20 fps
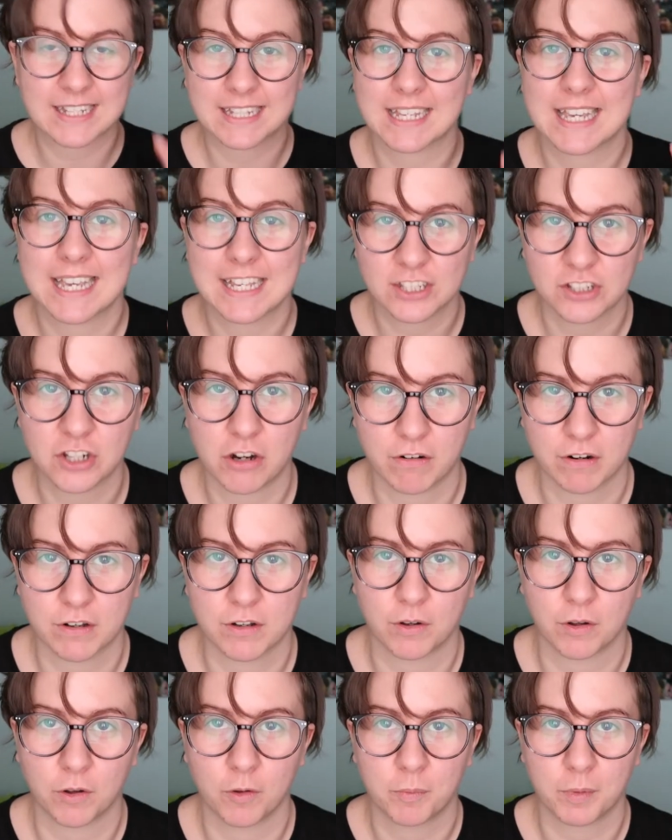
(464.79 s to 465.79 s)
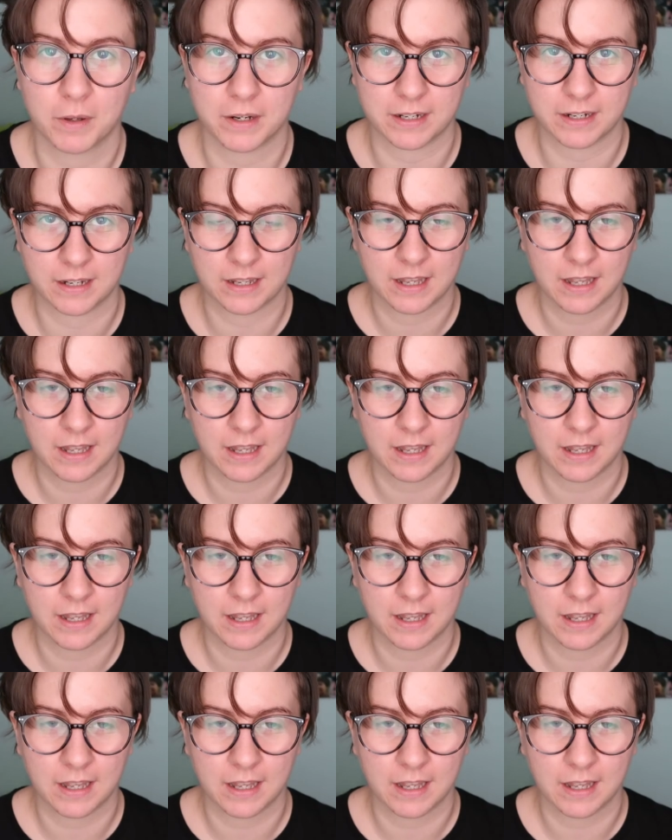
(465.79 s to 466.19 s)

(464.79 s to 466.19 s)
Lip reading: like historical, but